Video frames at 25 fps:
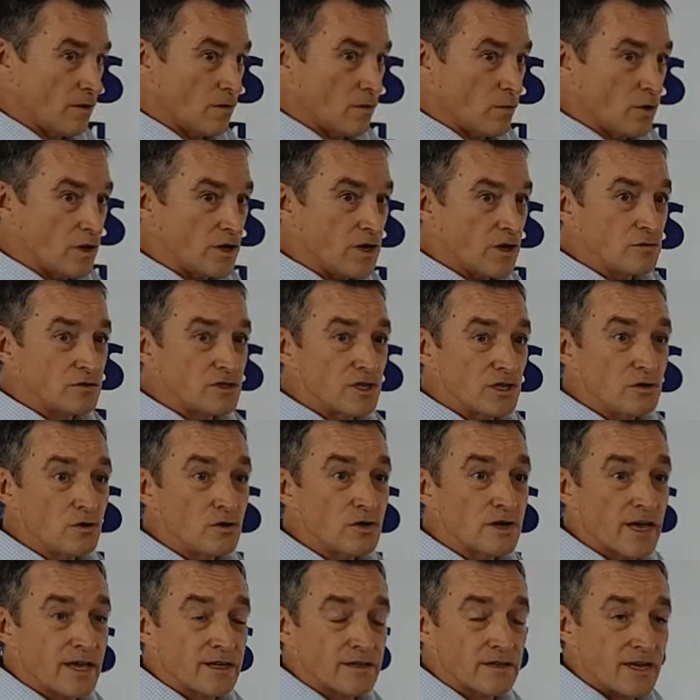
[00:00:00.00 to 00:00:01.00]
we're going to
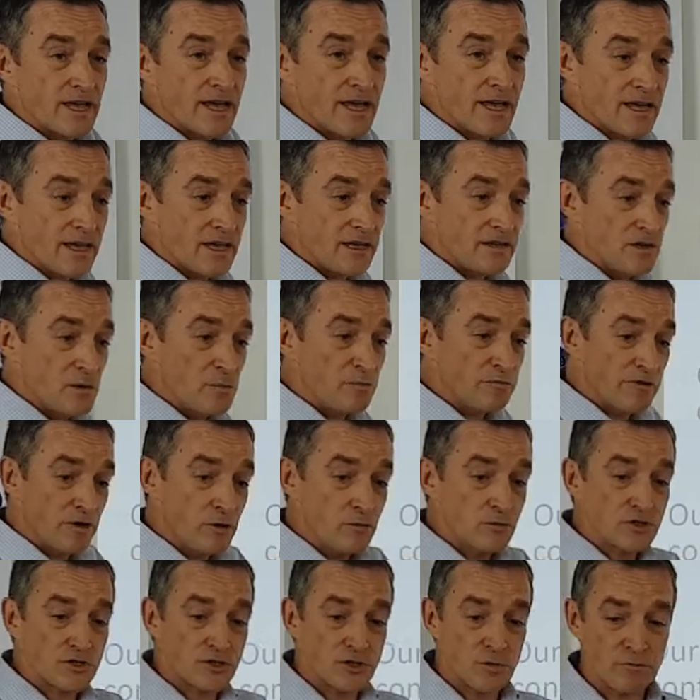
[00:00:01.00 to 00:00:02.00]
look at an
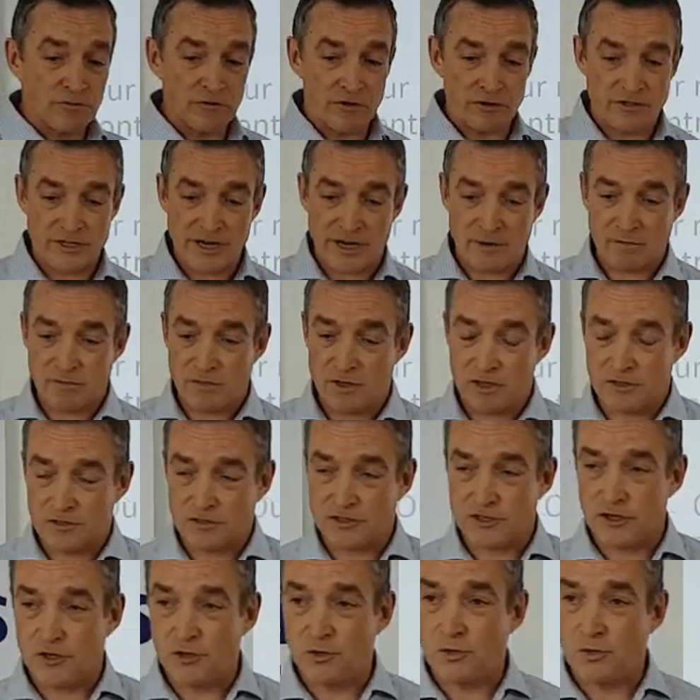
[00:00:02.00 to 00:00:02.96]
approach to project